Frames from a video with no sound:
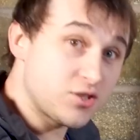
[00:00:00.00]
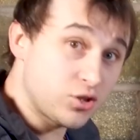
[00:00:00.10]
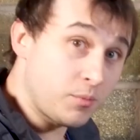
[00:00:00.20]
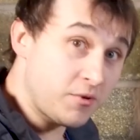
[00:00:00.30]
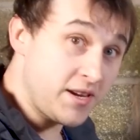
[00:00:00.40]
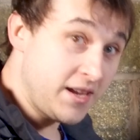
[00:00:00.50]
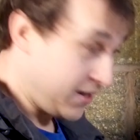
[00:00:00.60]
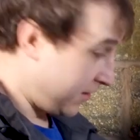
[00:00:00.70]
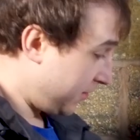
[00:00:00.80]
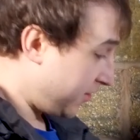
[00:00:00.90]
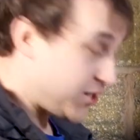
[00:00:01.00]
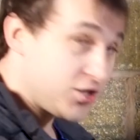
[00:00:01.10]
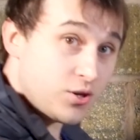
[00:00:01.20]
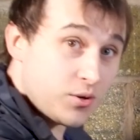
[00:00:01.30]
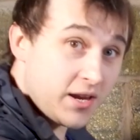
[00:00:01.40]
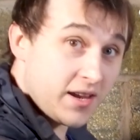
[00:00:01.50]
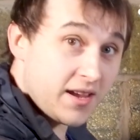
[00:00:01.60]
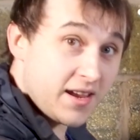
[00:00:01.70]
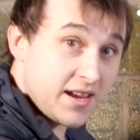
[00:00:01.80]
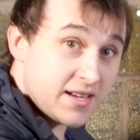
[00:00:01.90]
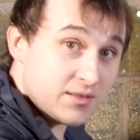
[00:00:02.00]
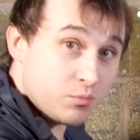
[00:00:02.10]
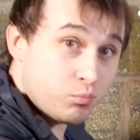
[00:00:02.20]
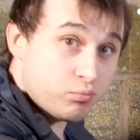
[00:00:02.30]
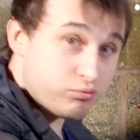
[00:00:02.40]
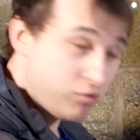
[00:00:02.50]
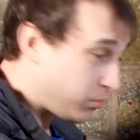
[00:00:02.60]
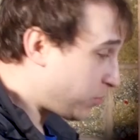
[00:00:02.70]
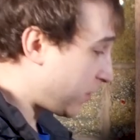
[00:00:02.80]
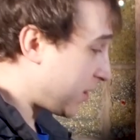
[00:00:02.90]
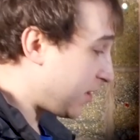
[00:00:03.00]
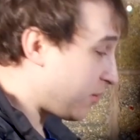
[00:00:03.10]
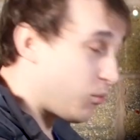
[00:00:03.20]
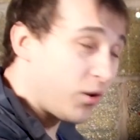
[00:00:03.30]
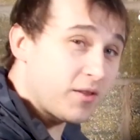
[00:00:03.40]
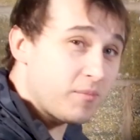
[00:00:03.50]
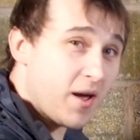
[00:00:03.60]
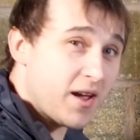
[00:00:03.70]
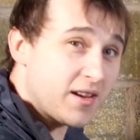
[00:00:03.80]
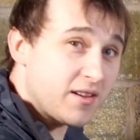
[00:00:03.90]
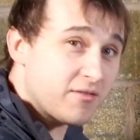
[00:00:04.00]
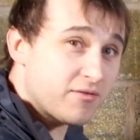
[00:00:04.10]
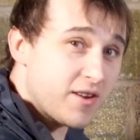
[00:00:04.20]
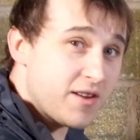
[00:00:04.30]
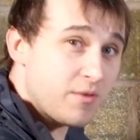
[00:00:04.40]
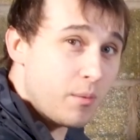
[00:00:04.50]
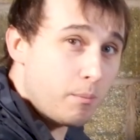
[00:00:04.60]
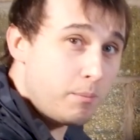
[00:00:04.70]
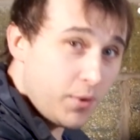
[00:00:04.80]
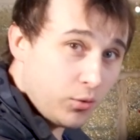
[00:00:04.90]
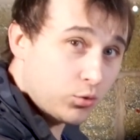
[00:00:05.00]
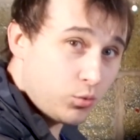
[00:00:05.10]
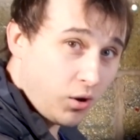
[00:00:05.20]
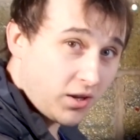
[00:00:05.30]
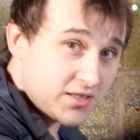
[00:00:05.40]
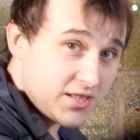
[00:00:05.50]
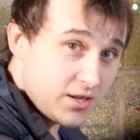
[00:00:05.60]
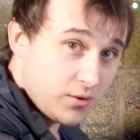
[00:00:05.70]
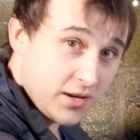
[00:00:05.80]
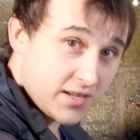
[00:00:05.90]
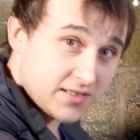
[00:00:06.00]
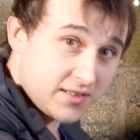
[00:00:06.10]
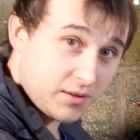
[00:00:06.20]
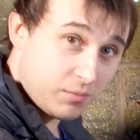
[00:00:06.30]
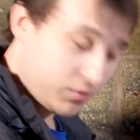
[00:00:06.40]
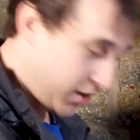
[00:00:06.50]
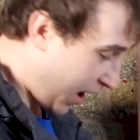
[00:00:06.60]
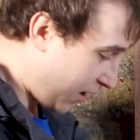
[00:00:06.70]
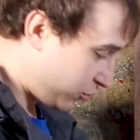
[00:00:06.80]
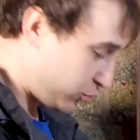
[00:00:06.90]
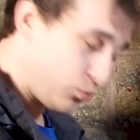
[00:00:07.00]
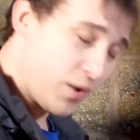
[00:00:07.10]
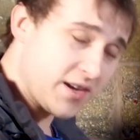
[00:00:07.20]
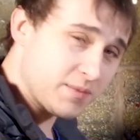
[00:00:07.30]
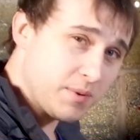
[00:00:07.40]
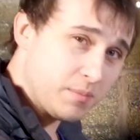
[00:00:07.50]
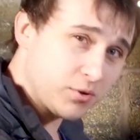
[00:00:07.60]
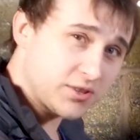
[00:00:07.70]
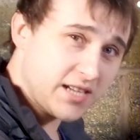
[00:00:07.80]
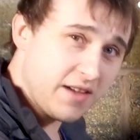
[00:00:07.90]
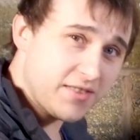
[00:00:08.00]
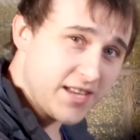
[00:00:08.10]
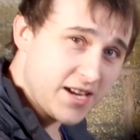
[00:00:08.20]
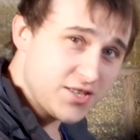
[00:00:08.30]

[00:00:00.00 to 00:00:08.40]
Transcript: In summary, this unit is probably one of my favorite build quality units. The actual way it's been put together, the